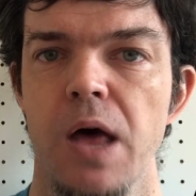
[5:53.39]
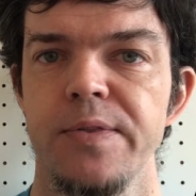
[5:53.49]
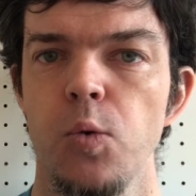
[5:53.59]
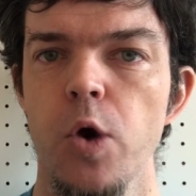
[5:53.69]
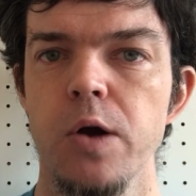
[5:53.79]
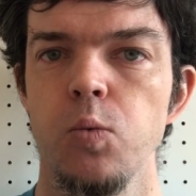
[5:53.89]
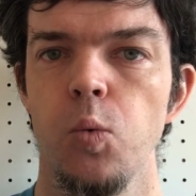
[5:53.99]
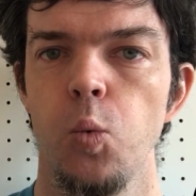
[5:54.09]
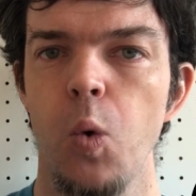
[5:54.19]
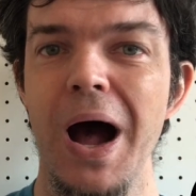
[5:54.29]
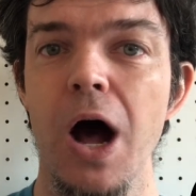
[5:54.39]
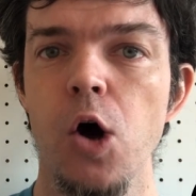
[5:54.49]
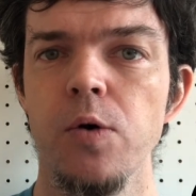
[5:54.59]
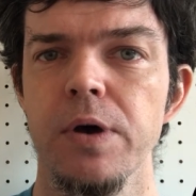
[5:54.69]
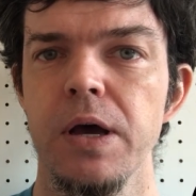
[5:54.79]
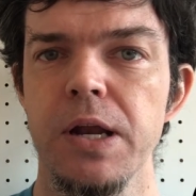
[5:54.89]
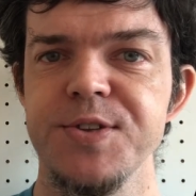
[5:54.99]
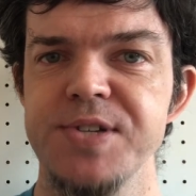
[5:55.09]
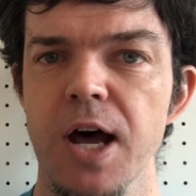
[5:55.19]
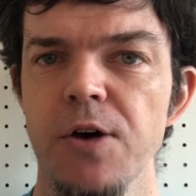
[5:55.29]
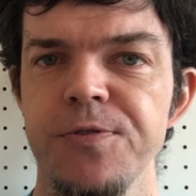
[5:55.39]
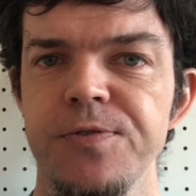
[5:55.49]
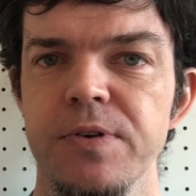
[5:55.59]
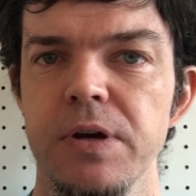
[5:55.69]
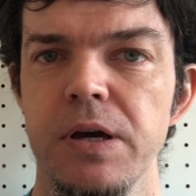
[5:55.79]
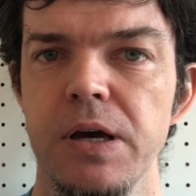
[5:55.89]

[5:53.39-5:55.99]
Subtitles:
The word wow in itself